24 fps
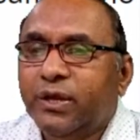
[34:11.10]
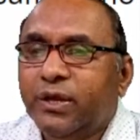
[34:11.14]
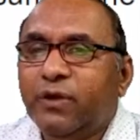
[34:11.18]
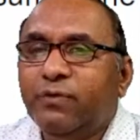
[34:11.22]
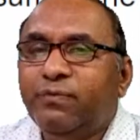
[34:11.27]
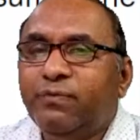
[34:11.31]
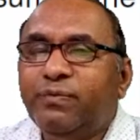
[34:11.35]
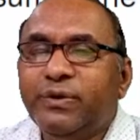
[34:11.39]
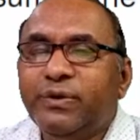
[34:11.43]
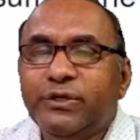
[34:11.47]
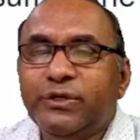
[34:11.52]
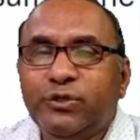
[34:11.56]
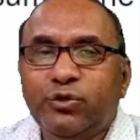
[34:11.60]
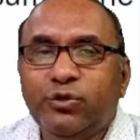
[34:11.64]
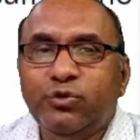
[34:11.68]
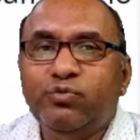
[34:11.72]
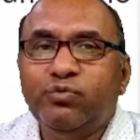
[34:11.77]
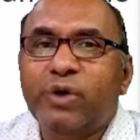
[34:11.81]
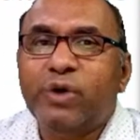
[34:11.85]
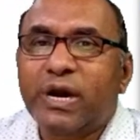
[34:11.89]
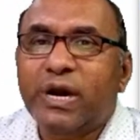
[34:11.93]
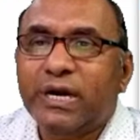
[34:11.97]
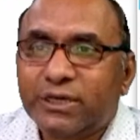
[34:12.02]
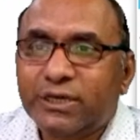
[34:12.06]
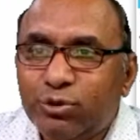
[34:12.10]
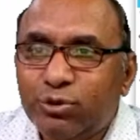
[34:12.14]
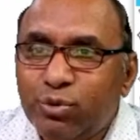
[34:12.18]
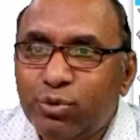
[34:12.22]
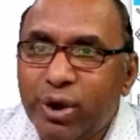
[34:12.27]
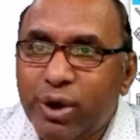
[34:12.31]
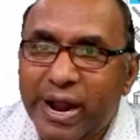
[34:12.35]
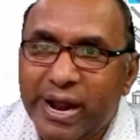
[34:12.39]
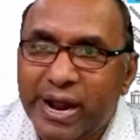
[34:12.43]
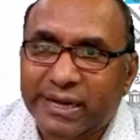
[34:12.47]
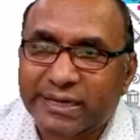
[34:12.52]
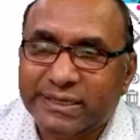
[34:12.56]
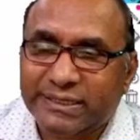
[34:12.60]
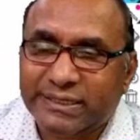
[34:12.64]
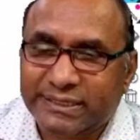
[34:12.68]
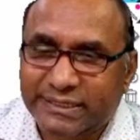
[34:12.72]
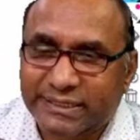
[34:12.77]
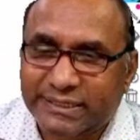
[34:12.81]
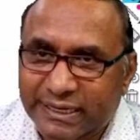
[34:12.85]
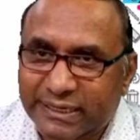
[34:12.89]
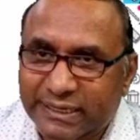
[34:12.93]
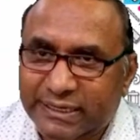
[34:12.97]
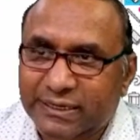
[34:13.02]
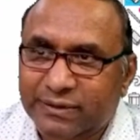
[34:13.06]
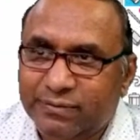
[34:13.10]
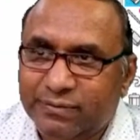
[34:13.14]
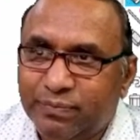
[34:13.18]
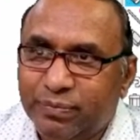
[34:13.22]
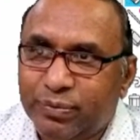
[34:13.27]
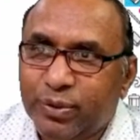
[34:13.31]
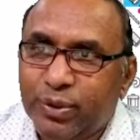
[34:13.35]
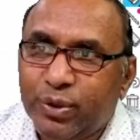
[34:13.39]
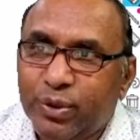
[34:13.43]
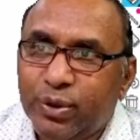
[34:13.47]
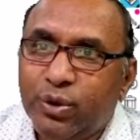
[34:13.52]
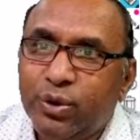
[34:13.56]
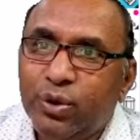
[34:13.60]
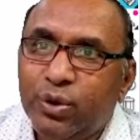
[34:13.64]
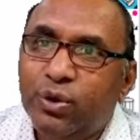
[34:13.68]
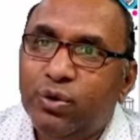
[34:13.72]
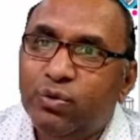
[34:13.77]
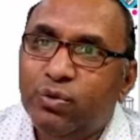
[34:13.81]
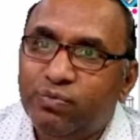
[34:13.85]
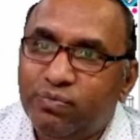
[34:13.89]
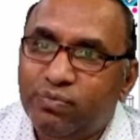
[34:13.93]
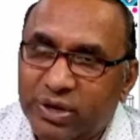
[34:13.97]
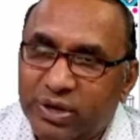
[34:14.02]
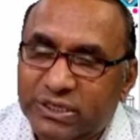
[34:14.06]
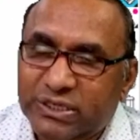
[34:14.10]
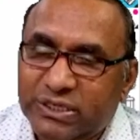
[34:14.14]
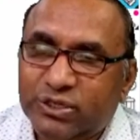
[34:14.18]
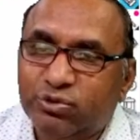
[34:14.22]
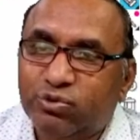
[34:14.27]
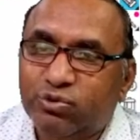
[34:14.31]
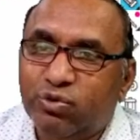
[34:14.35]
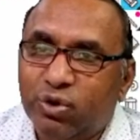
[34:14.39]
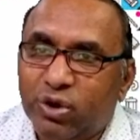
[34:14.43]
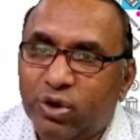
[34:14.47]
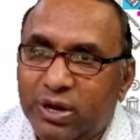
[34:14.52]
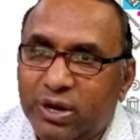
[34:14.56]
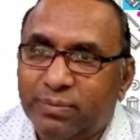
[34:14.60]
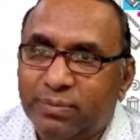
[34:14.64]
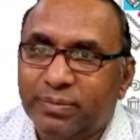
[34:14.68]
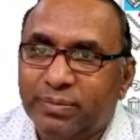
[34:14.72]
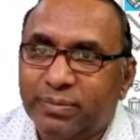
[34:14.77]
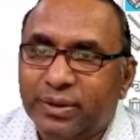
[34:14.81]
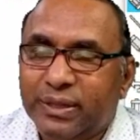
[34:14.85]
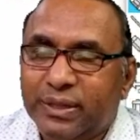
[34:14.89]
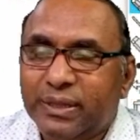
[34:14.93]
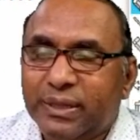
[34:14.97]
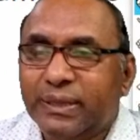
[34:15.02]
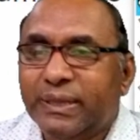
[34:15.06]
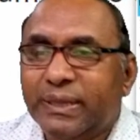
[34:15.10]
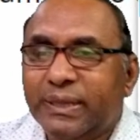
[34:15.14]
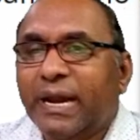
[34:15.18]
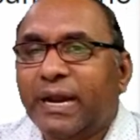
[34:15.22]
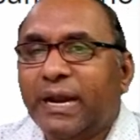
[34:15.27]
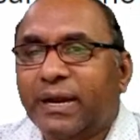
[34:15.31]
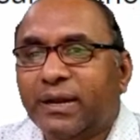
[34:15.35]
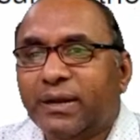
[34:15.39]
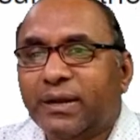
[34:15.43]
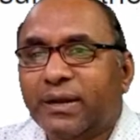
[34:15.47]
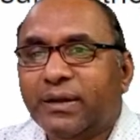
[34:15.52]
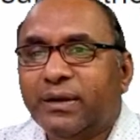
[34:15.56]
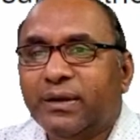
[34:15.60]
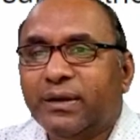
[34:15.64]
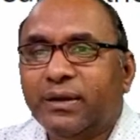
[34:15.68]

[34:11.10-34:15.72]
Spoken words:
If you want to extract first column, then